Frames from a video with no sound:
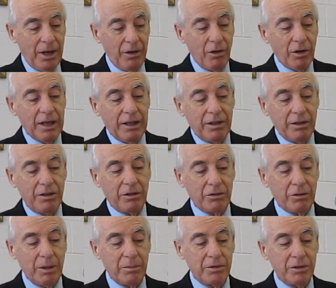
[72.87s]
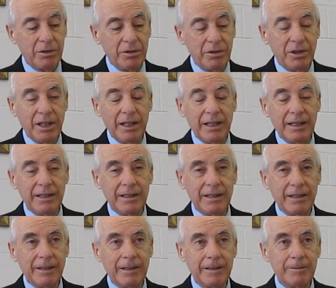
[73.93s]
uh, look into the Scriptures and
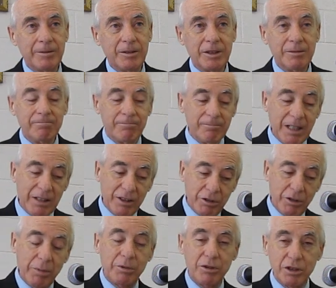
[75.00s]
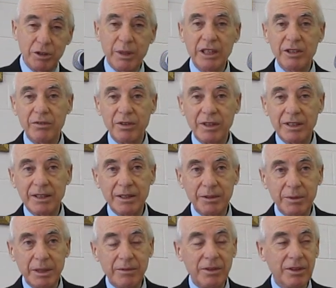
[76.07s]
uh, that the Scripture speaks for, it,
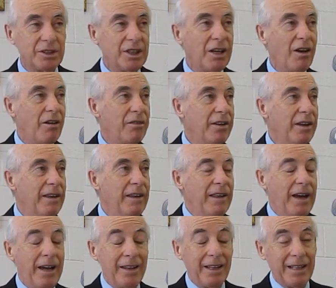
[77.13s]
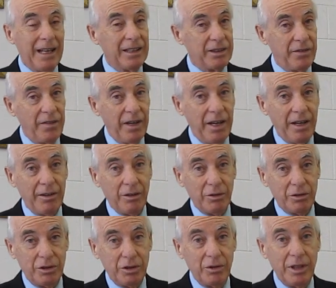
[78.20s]
speak for itself. I think that's fair,
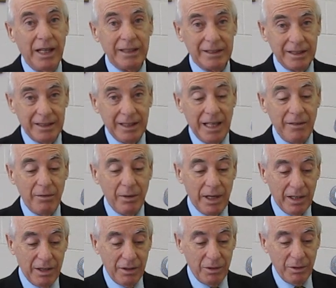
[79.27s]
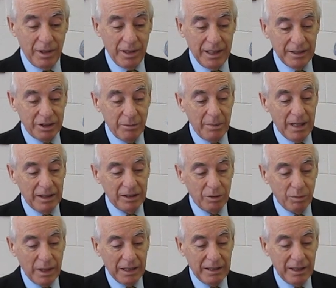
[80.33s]
don't you? And that's the safe way to do it. That's the
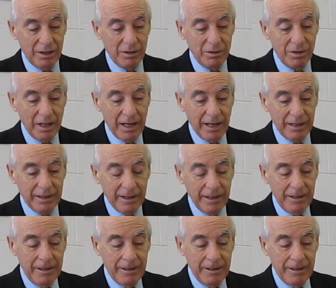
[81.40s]
best way to do that.